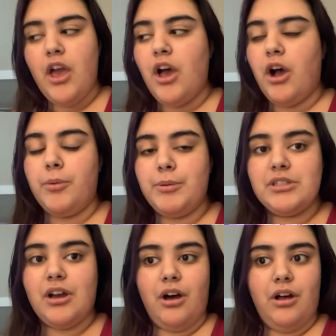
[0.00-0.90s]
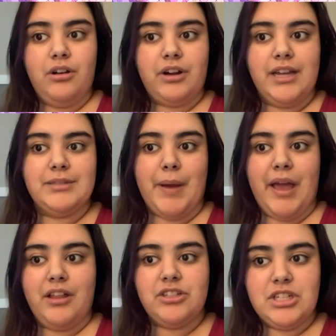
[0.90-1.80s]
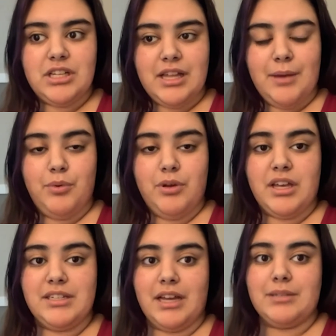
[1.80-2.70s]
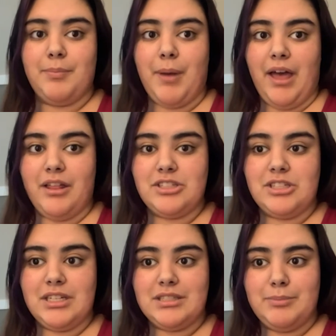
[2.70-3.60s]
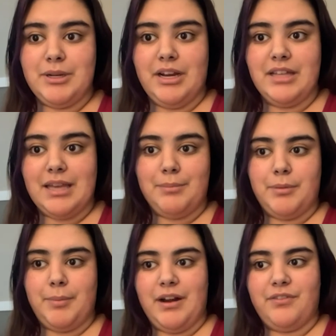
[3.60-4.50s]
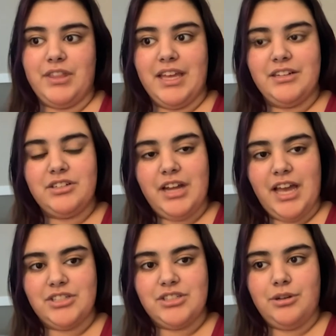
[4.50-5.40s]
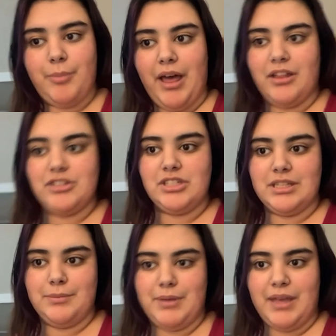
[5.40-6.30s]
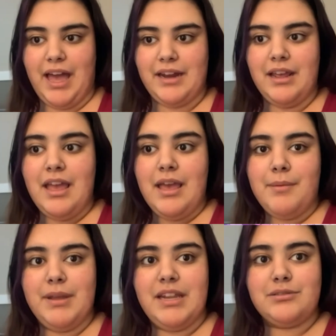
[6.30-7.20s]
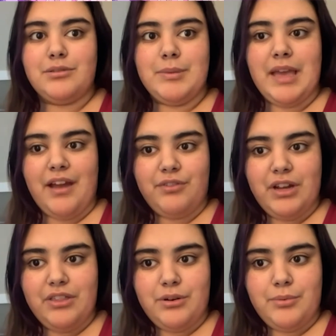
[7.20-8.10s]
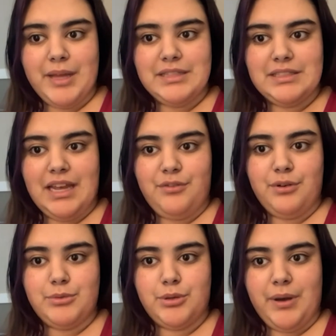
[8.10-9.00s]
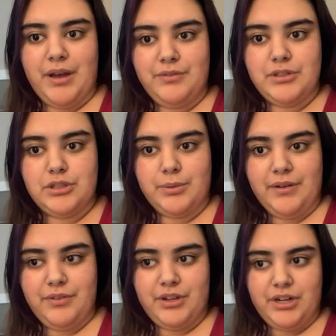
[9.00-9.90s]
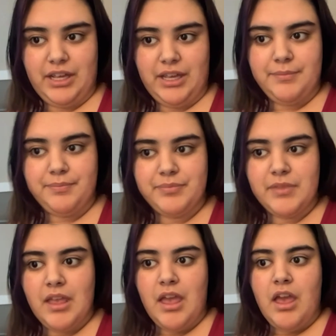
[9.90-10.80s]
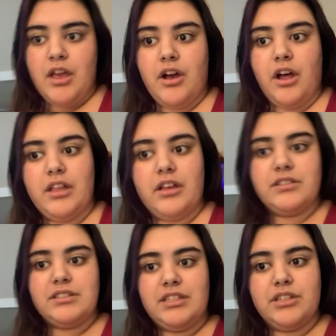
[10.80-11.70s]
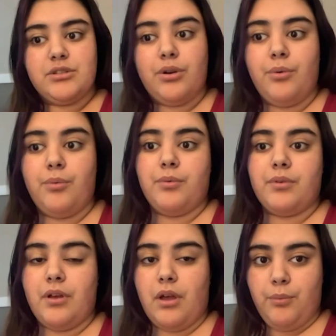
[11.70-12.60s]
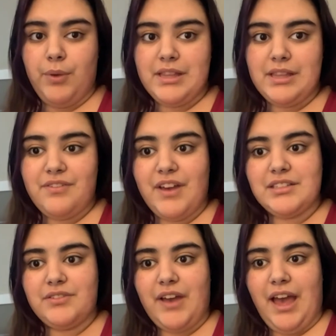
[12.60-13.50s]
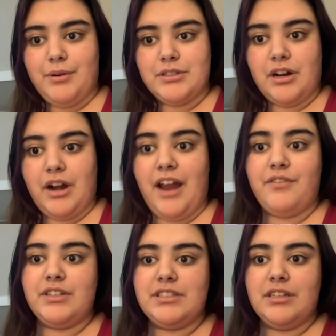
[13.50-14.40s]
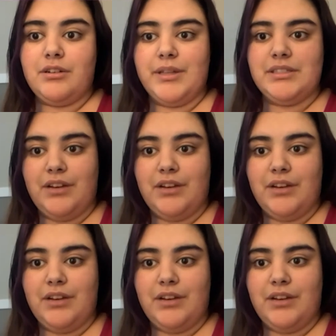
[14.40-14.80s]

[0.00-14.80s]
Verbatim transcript: Open to all grades, Biology Club will conduct biology experience and prepare for the International Biology Olympiad. Meetings will be every other Wednesday from 12 to 12.30. Calling all seniors, weekly FAFSA hours are every single Wednesday